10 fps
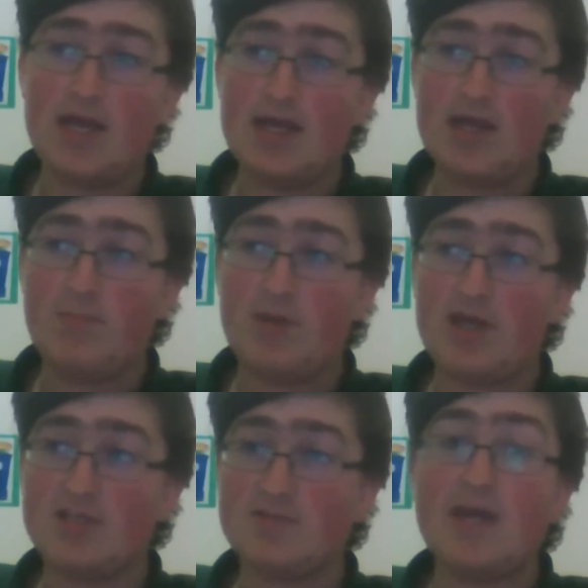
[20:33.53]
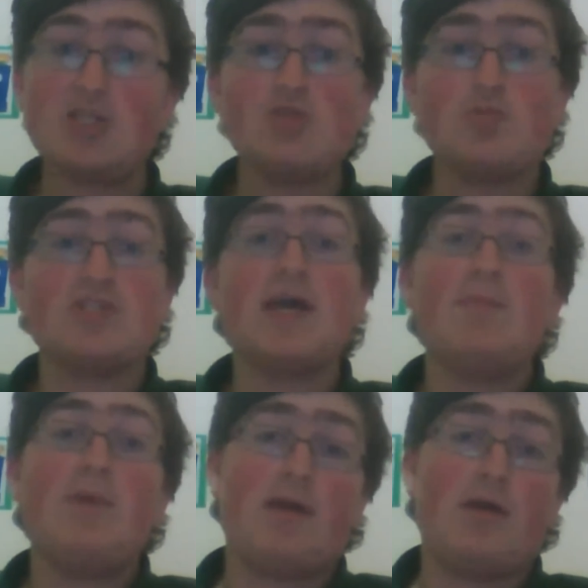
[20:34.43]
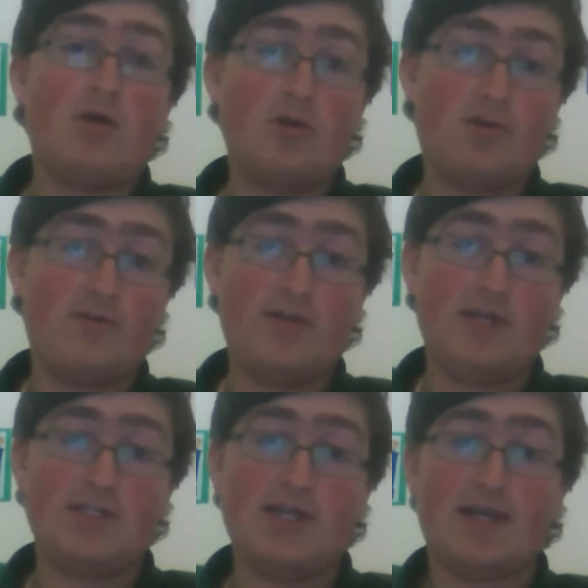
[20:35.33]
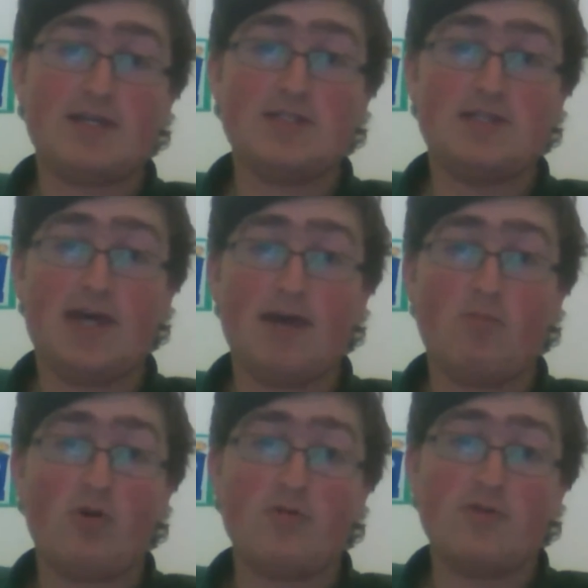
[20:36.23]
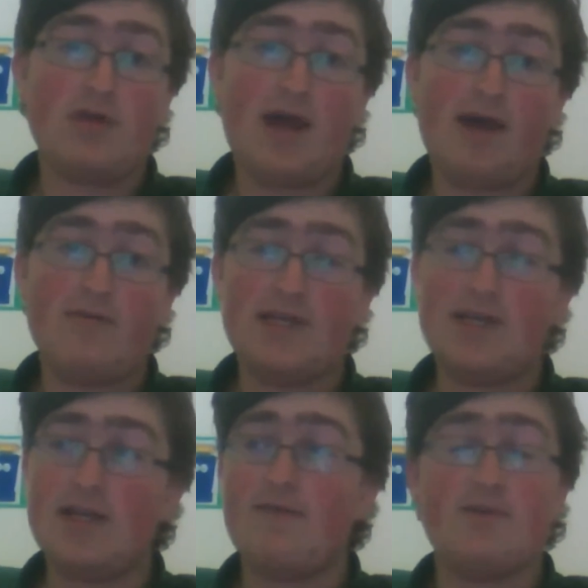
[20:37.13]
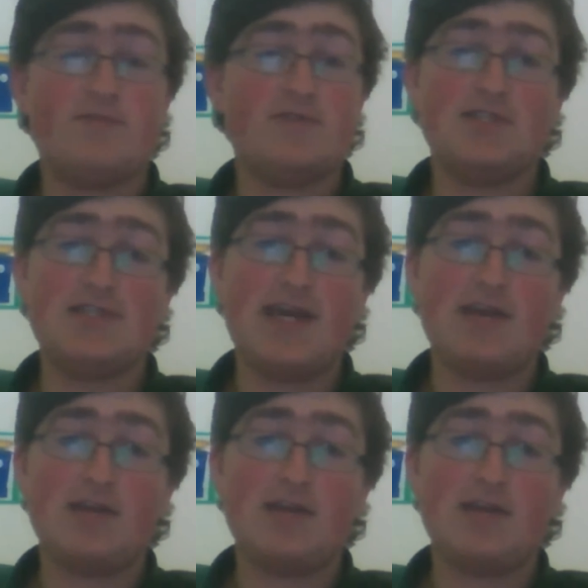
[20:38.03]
because mages were sniping a lot of these decks that they didn't have enough sustain.